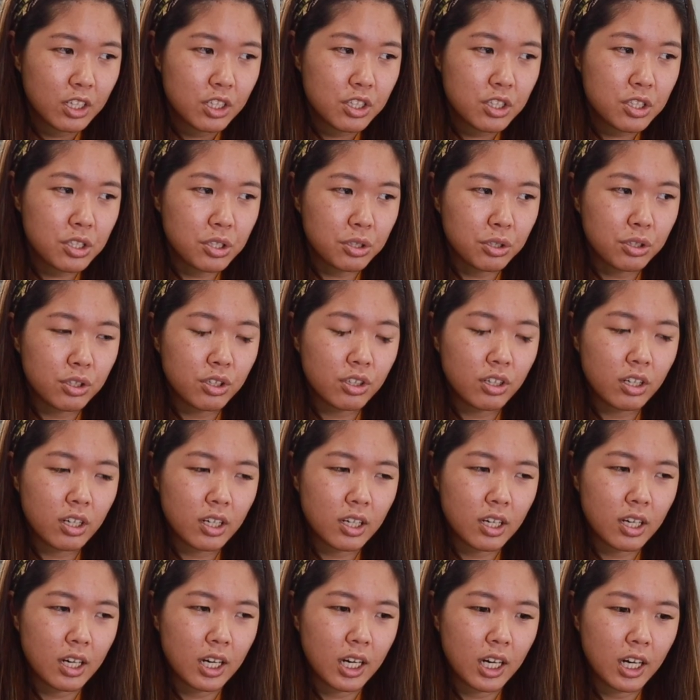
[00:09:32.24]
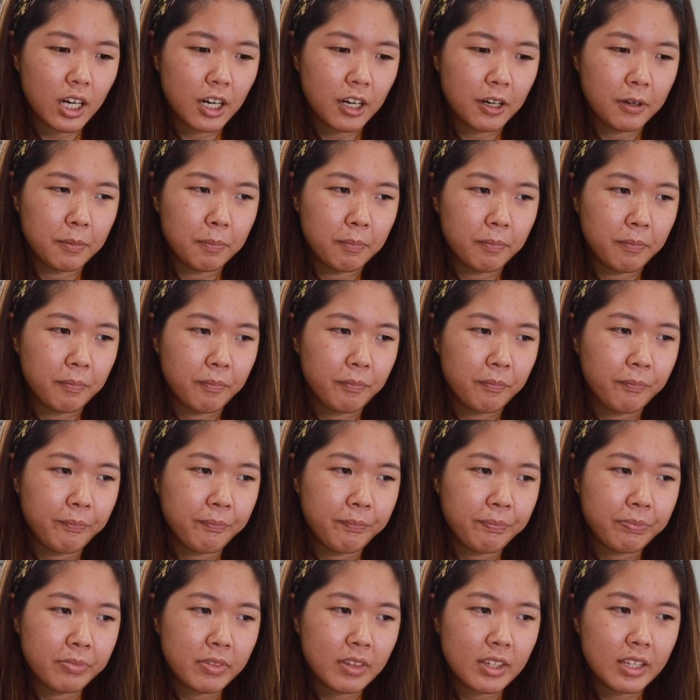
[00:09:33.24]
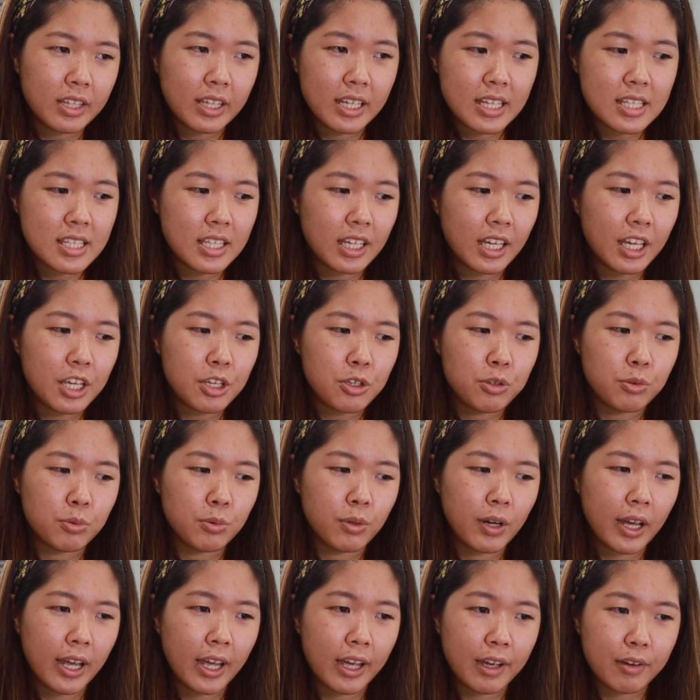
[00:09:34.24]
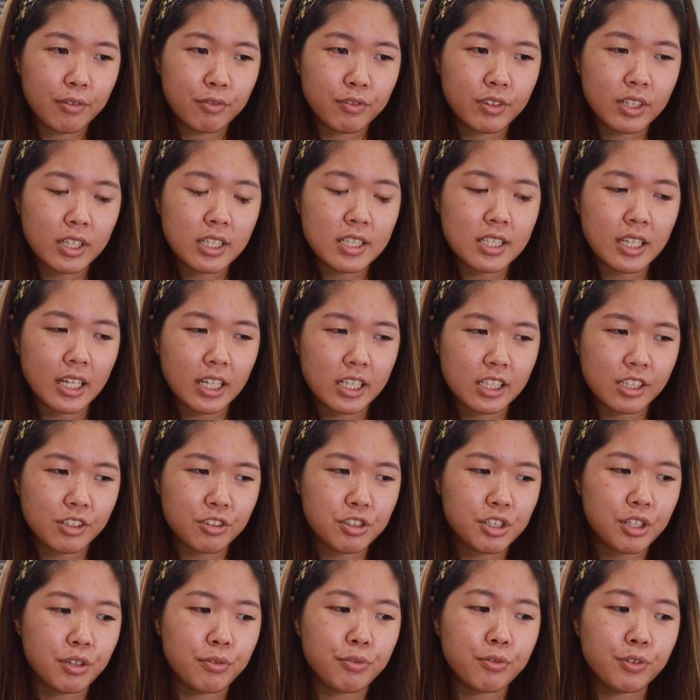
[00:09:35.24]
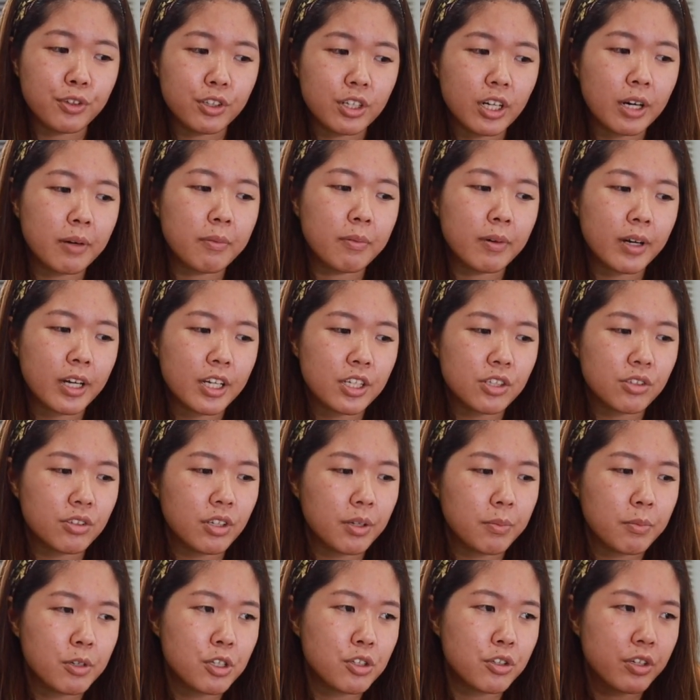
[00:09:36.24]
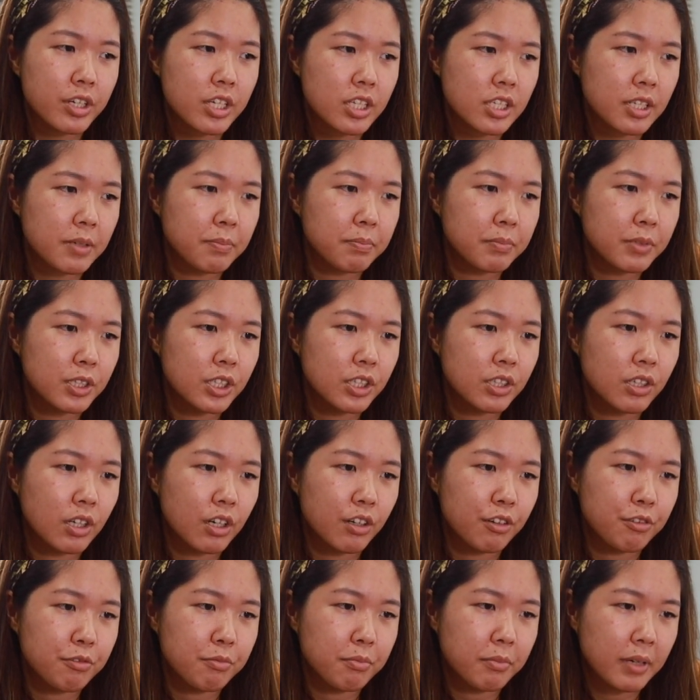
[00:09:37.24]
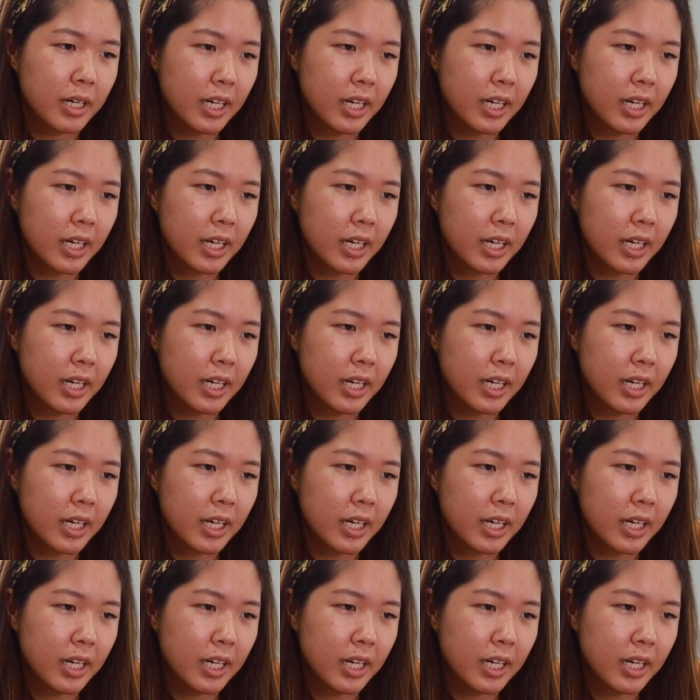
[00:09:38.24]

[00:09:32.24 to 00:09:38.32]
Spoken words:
So let's say you have this Excel sheet filled out, right? So let me show you an example of